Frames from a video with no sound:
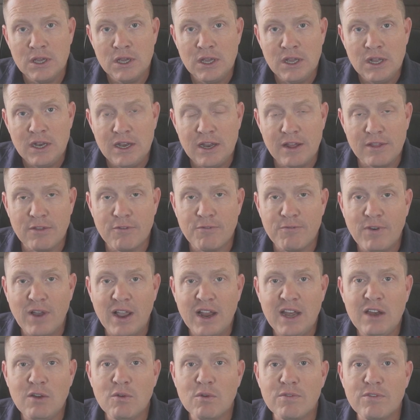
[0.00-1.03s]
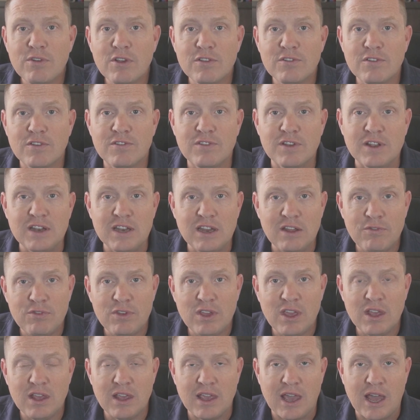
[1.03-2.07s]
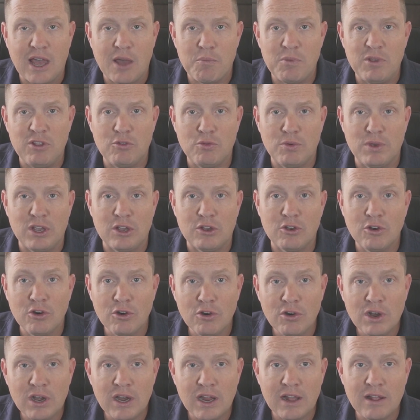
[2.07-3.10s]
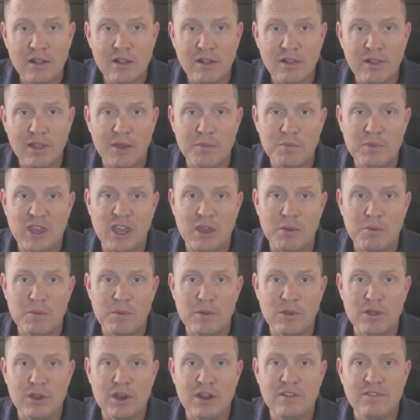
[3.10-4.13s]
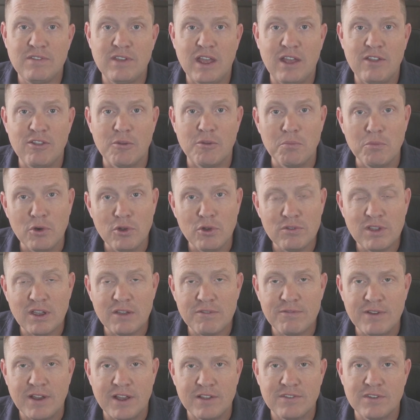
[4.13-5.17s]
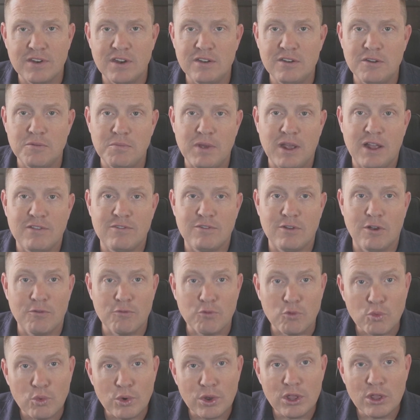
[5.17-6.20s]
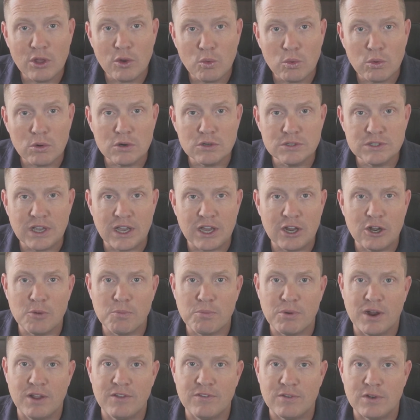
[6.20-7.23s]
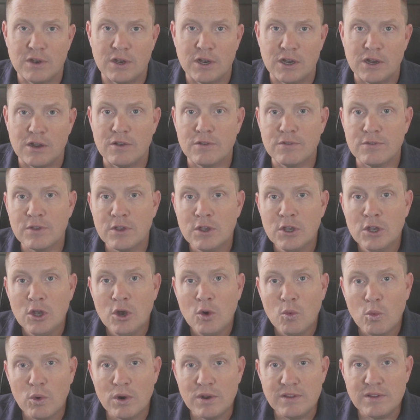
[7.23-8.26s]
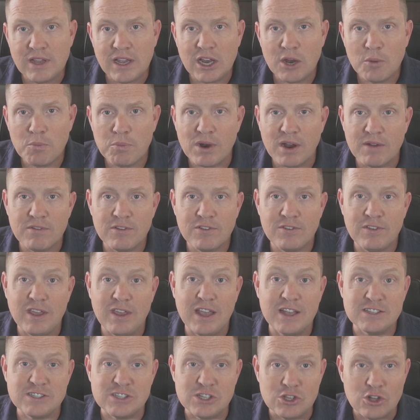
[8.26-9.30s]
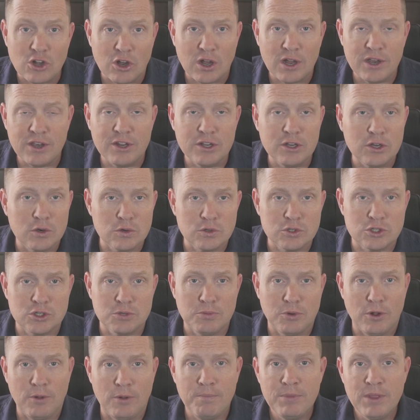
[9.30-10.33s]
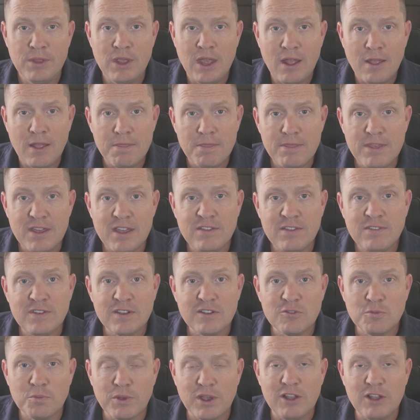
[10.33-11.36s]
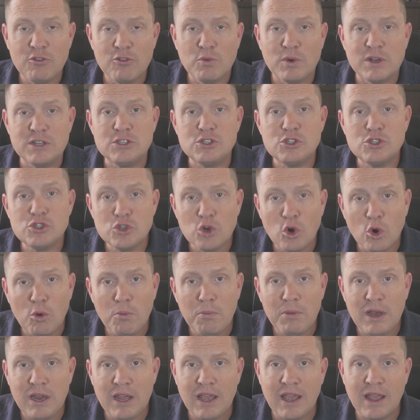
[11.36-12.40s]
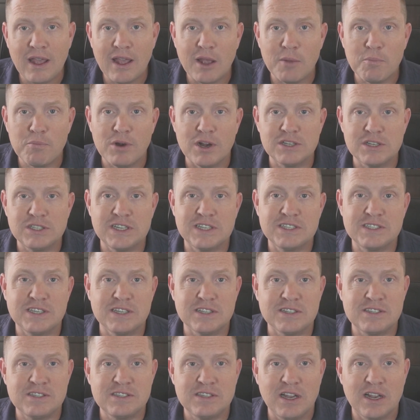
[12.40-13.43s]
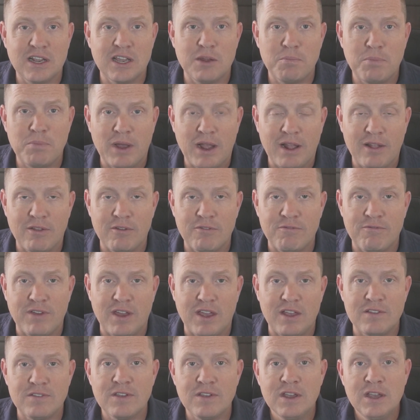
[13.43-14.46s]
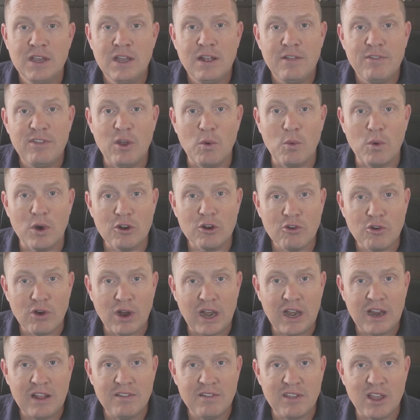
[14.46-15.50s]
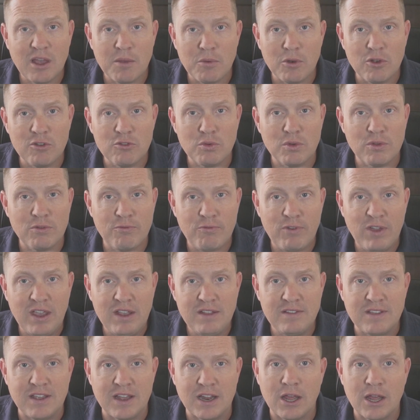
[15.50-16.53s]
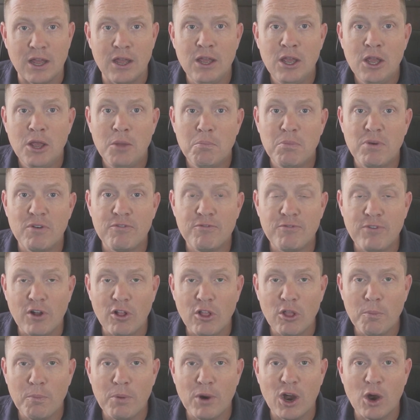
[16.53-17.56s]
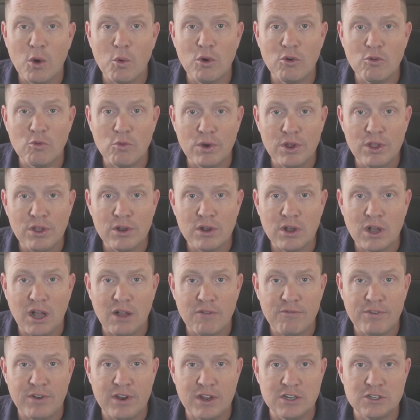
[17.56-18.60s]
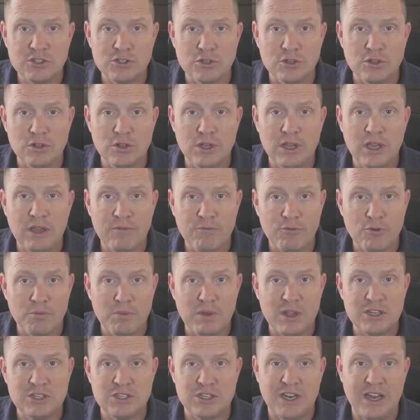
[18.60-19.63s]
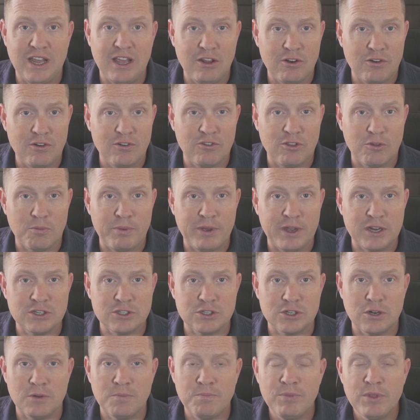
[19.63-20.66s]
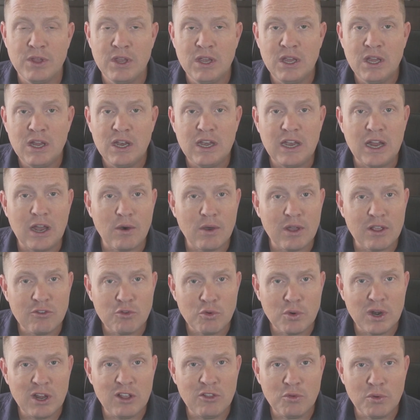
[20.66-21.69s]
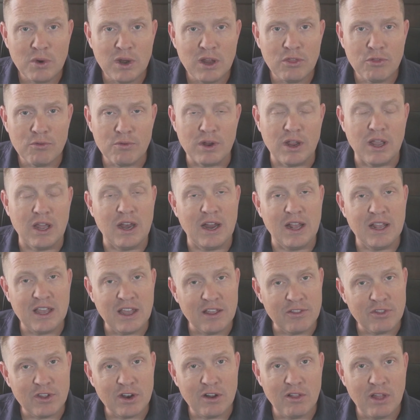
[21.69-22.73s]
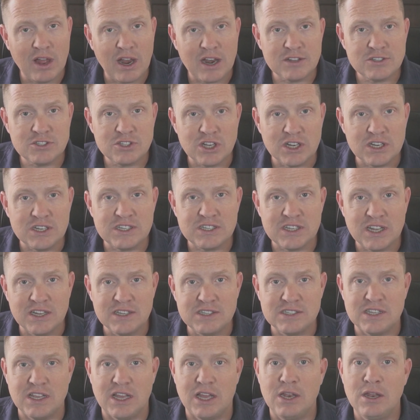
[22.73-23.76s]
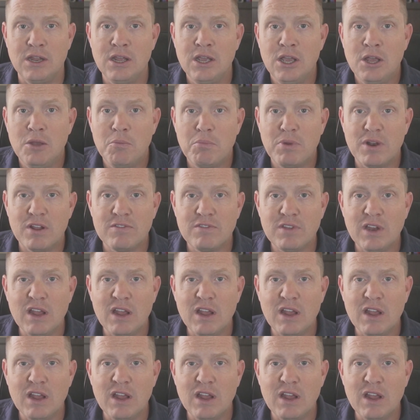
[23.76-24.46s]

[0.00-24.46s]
Now, the finding reveals a significant gap between current LLM capabilities and the multifaceted demands of real world enterprise scenarios, where data privacy is non negotiable. This explains why so many AI projects get stuck in pilot phase. They work great in demos with fake data, but fall apart when real confidential information enters the picture. Now, in 2023, and I get that a lot has changed since then, but a study of